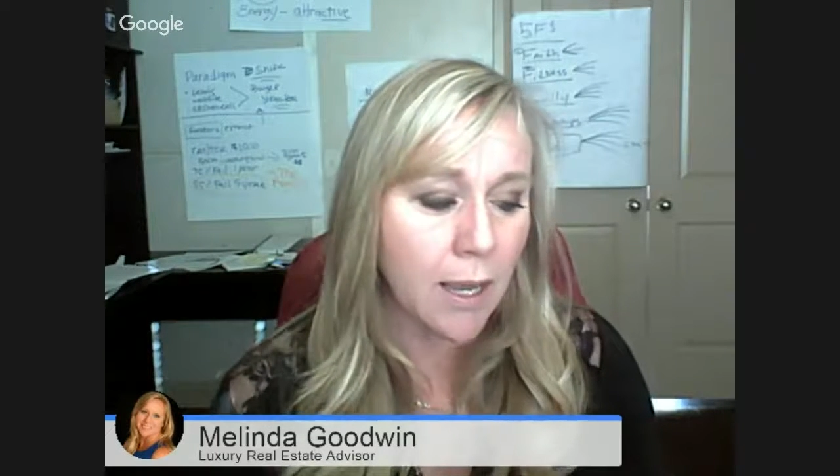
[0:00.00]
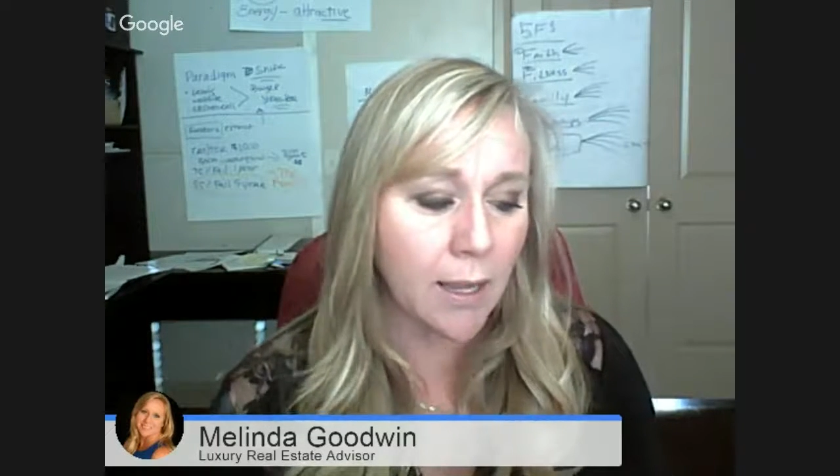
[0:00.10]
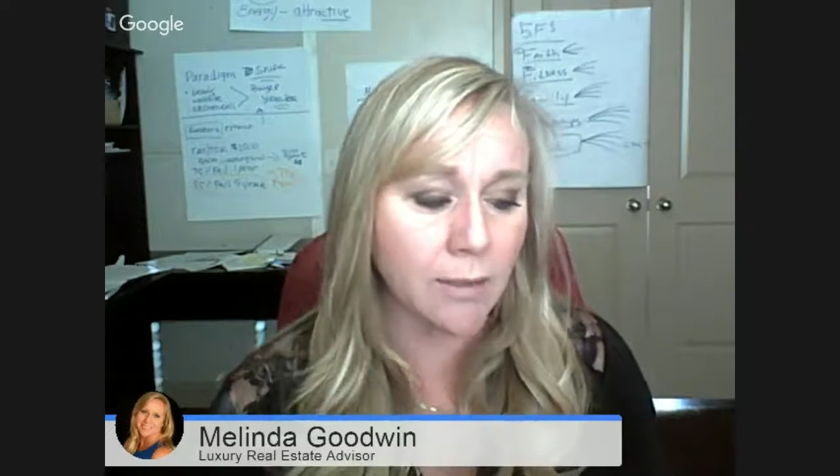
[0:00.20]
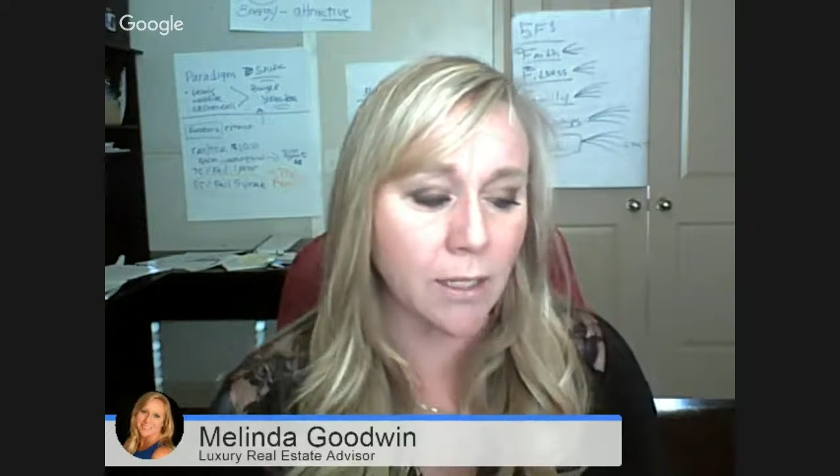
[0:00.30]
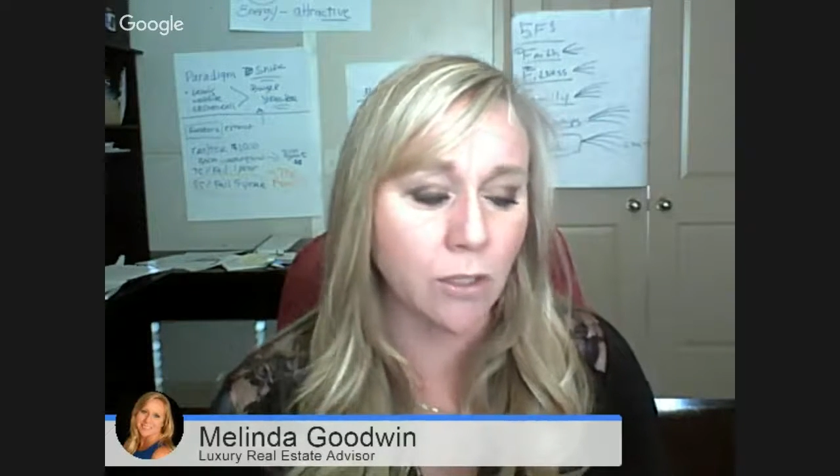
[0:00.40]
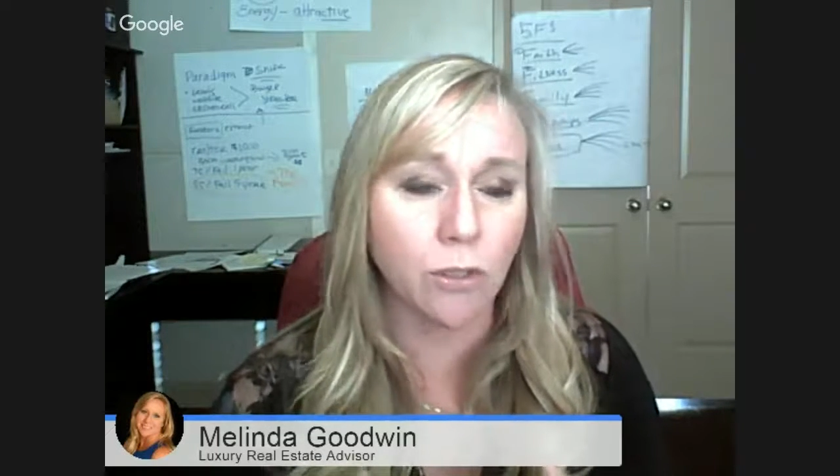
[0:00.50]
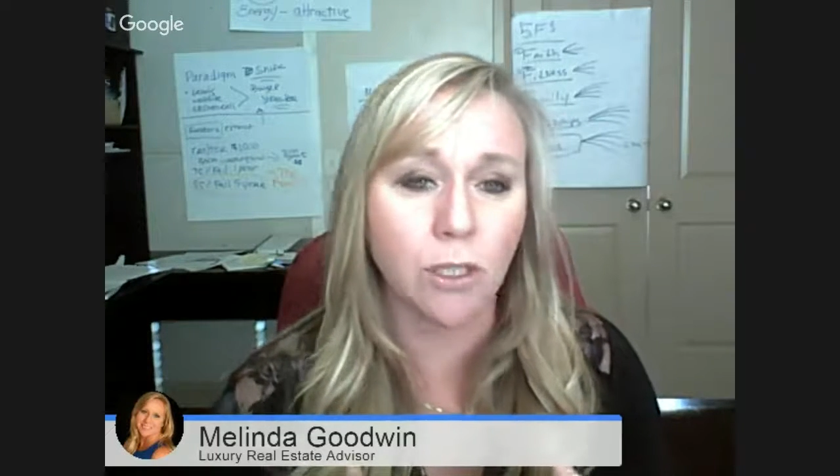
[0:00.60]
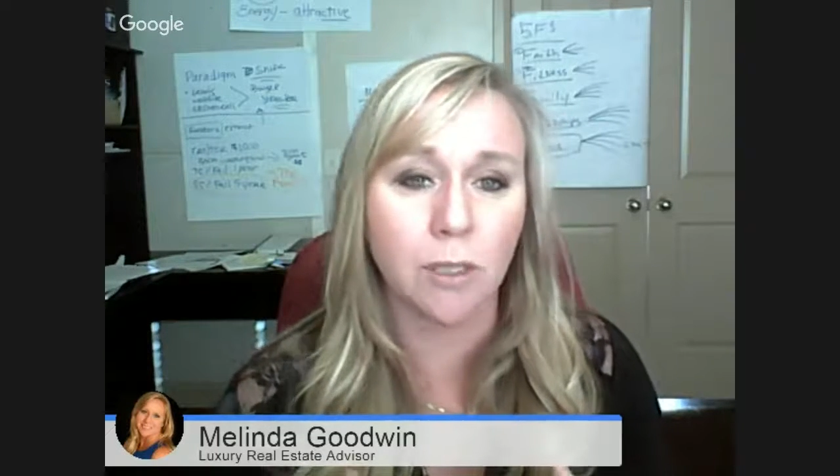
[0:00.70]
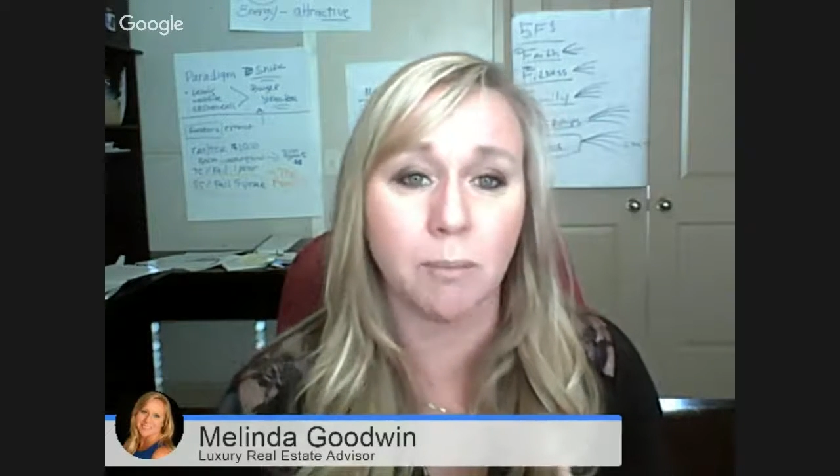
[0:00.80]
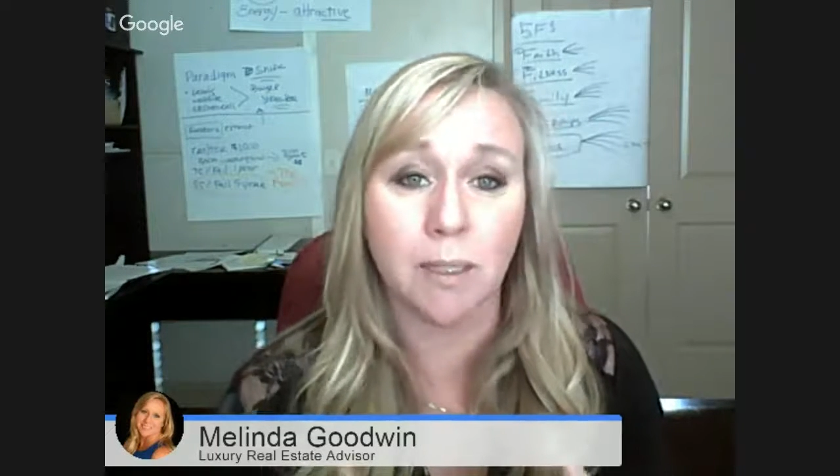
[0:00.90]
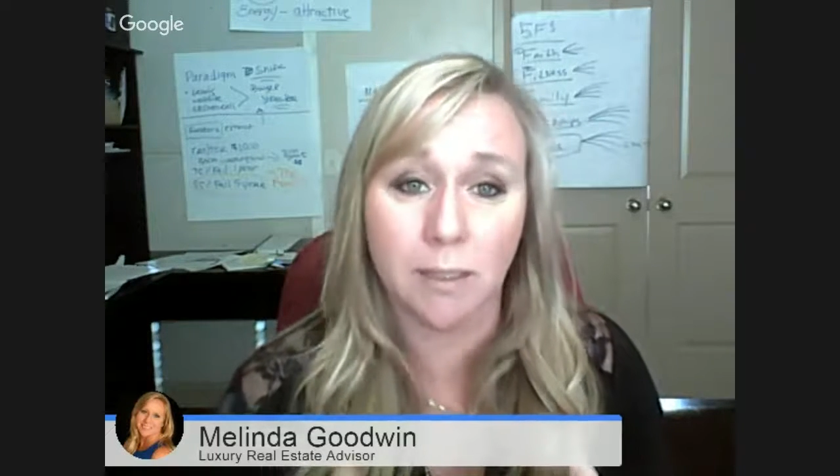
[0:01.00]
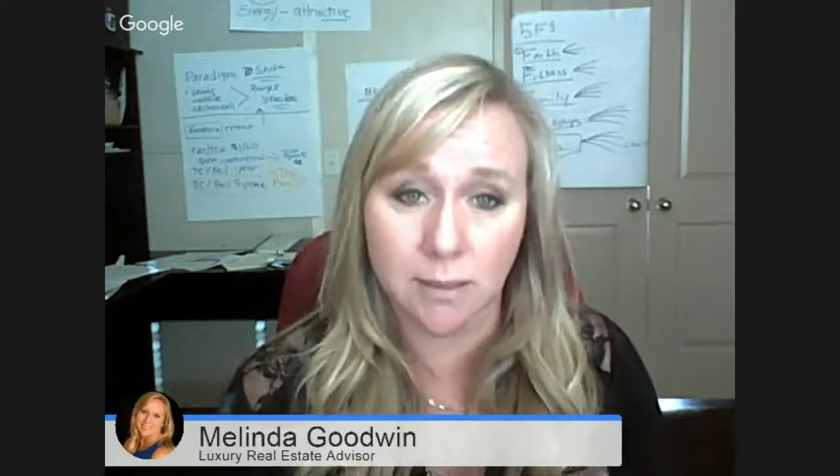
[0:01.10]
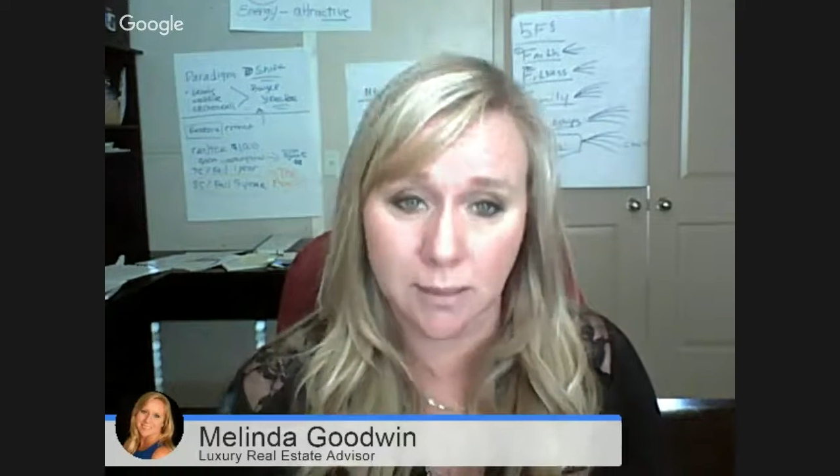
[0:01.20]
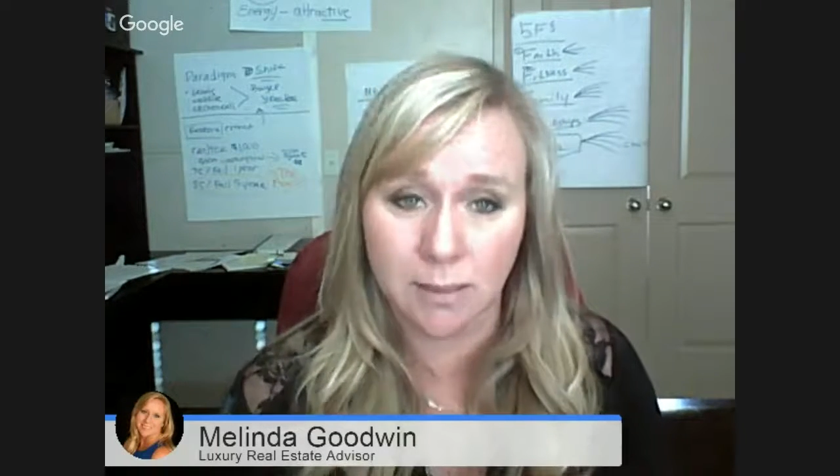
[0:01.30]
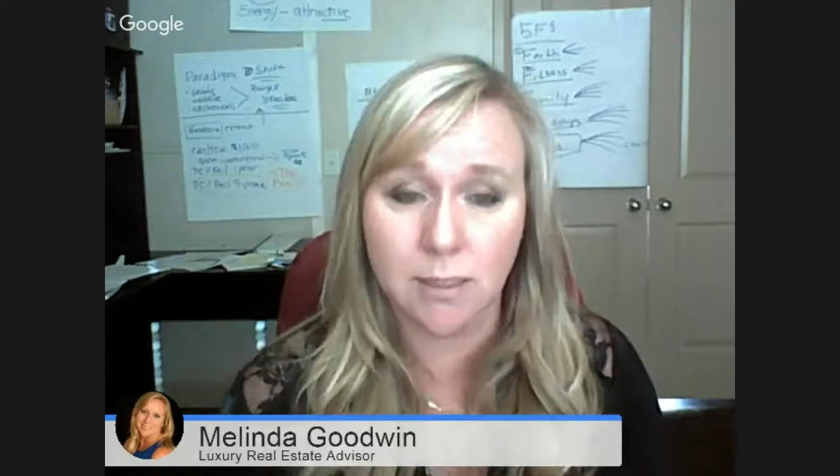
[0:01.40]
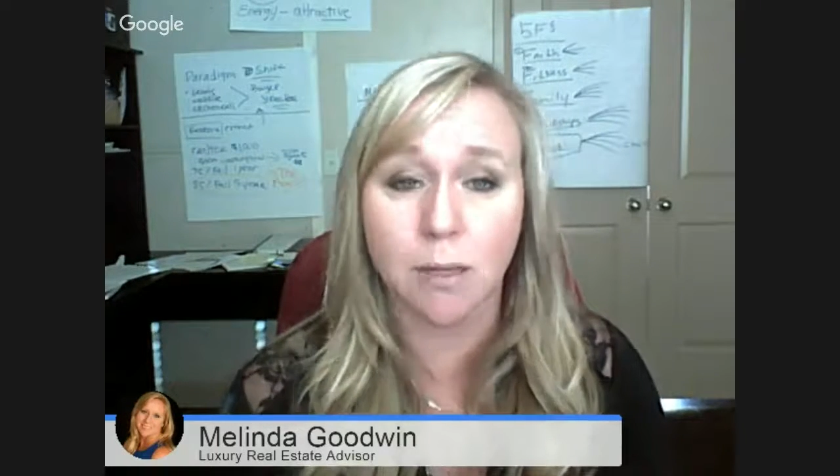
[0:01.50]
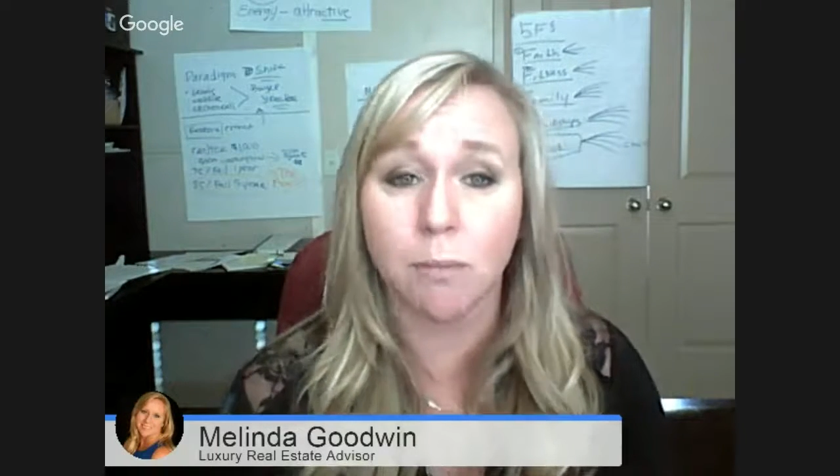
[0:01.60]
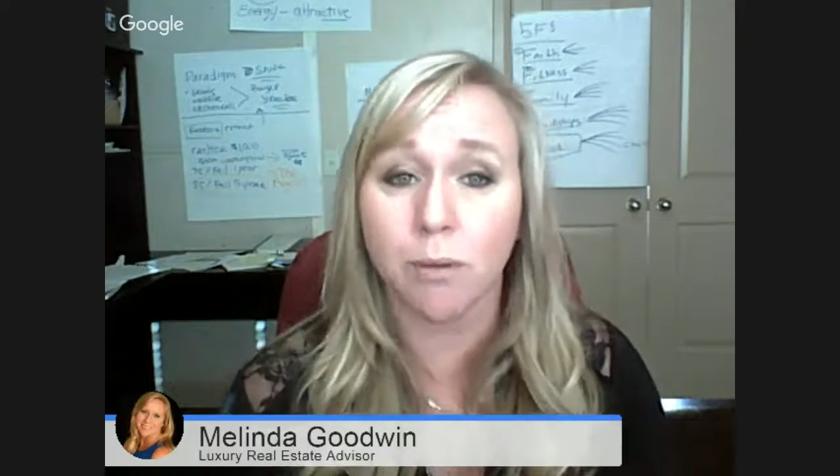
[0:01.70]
And then you're going to be consistent and